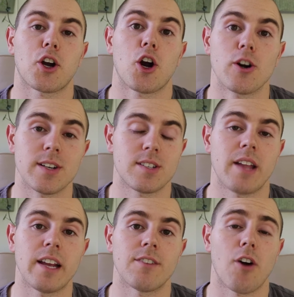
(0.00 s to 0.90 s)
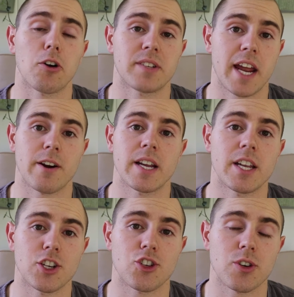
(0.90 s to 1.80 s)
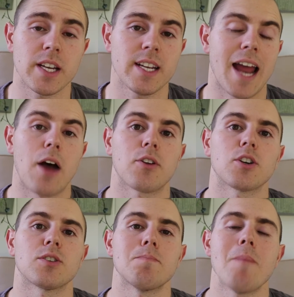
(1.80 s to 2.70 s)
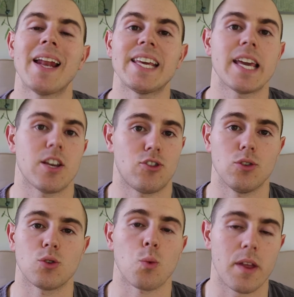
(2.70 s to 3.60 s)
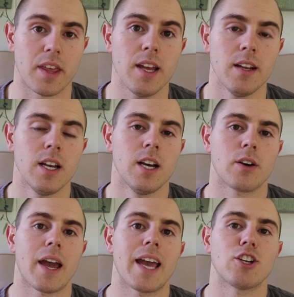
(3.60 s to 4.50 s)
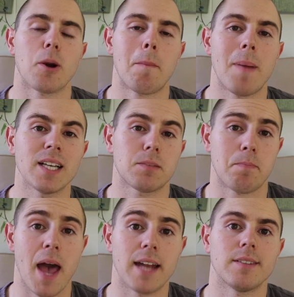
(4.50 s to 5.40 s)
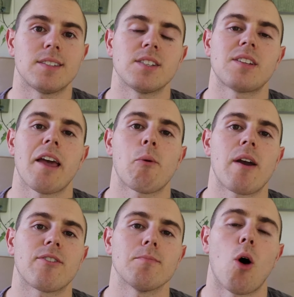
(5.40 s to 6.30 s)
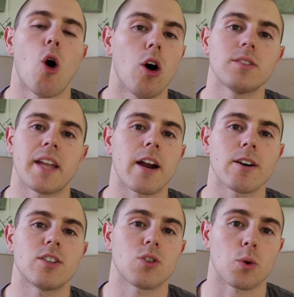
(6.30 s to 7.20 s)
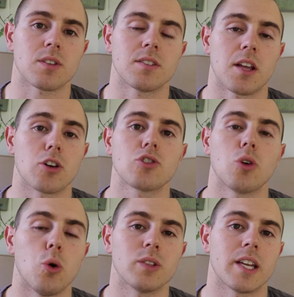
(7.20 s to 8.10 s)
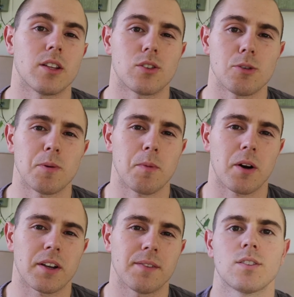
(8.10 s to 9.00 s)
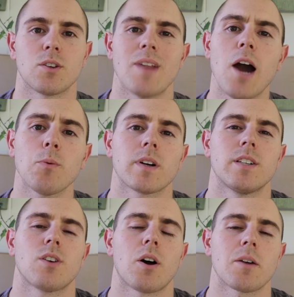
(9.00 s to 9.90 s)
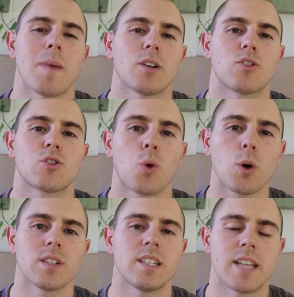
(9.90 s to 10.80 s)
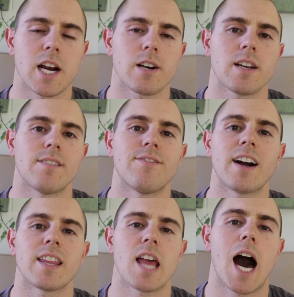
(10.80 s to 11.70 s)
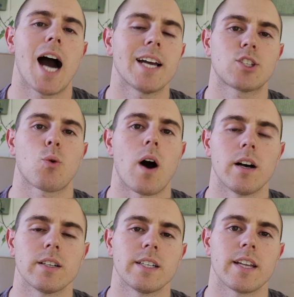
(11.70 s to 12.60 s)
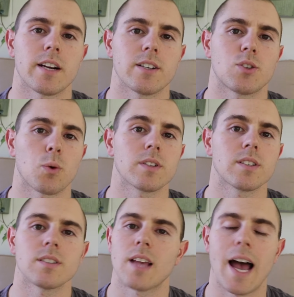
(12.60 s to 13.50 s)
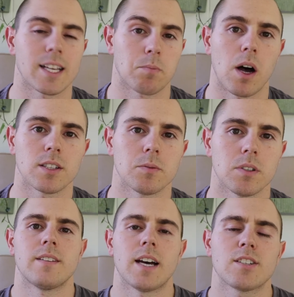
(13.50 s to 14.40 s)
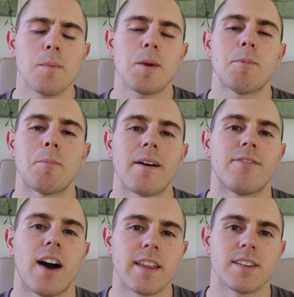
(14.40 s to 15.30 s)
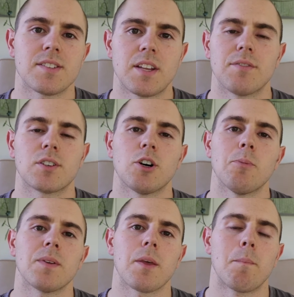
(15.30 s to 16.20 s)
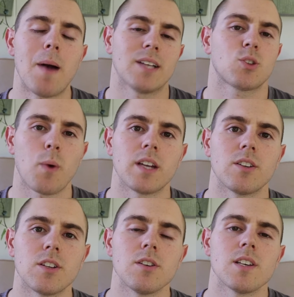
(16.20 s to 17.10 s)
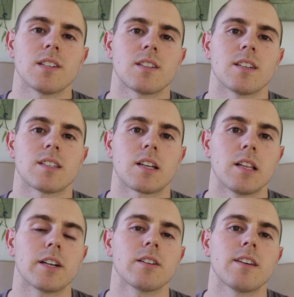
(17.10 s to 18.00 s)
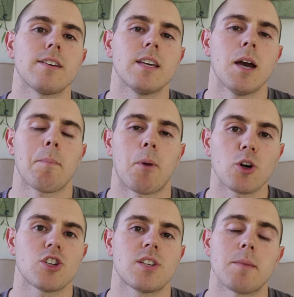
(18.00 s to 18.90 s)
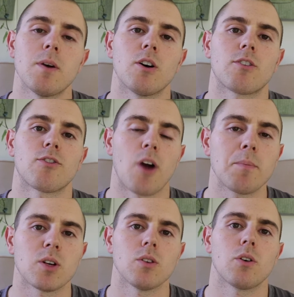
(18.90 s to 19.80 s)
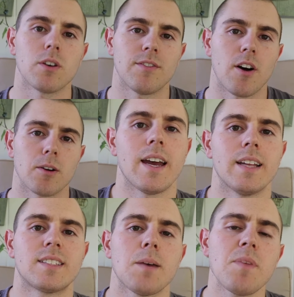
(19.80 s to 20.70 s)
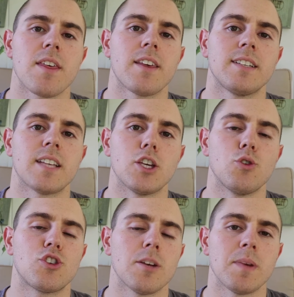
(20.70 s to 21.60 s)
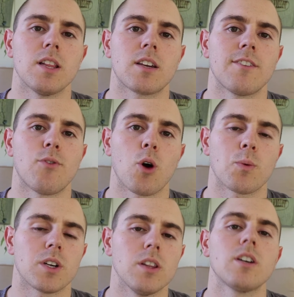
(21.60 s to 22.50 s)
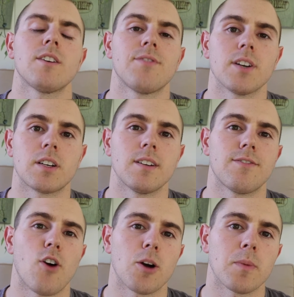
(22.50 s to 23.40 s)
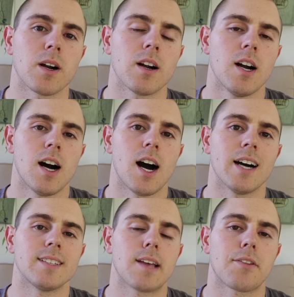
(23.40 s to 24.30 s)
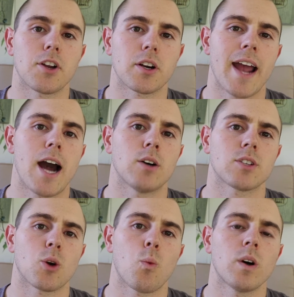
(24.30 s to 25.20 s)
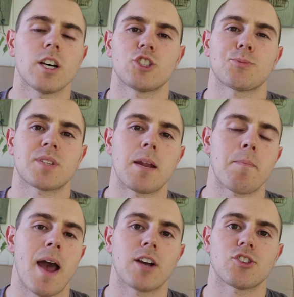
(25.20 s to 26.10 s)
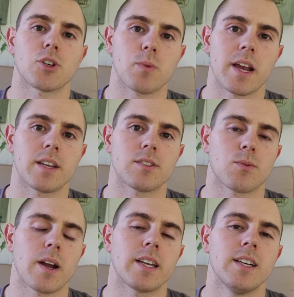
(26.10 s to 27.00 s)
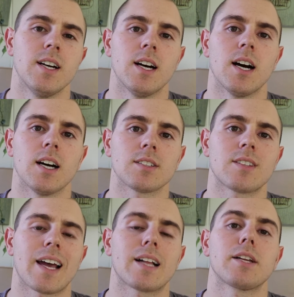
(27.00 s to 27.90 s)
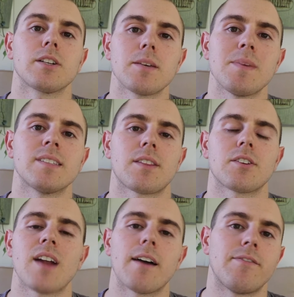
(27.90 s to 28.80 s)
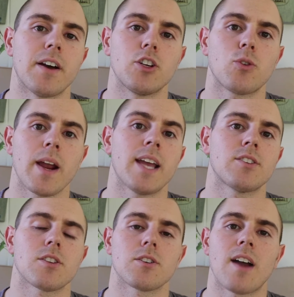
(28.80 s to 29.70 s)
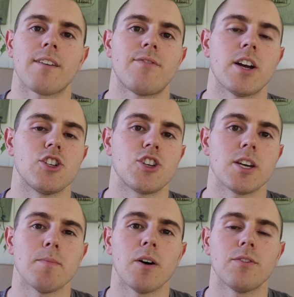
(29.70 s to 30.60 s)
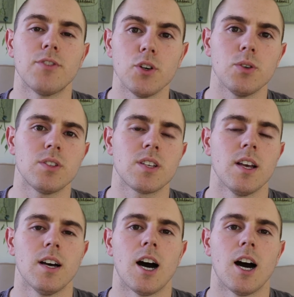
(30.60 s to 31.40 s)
current state of our dairy industry and how there's many issues with it. Okay, and your best bet is to stay away from all dairy sources that are sold in the supermarket. So now we're going to talk about sourcing dairy and finding the highest quality dairy sources as possible. Now, some people might find this difficult, but the best way to do this is clearly purchasing milk from your local farm. And some of the things that you should be looking for when you're looking for a good farmer is that their cows are 100% pasture raised, right? So that clearly means that they're not fed grains, that they're not fed GMO foods.